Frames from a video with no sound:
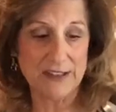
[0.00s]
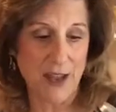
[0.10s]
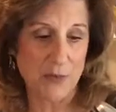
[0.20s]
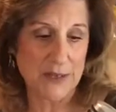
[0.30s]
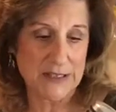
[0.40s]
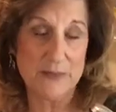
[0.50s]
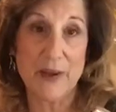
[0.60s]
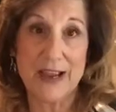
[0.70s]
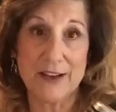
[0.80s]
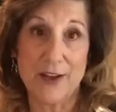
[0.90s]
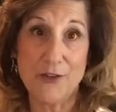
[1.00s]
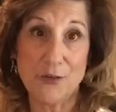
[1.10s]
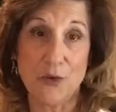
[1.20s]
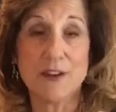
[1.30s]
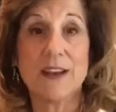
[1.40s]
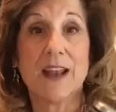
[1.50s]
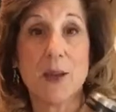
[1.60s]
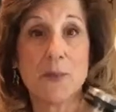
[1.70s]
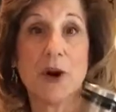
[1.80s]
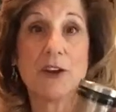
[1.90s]
And I went to buy another one, and
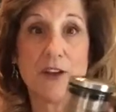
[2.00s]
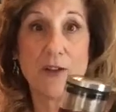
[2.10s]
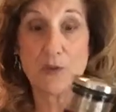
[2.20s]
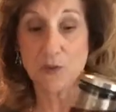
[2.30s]
I bought another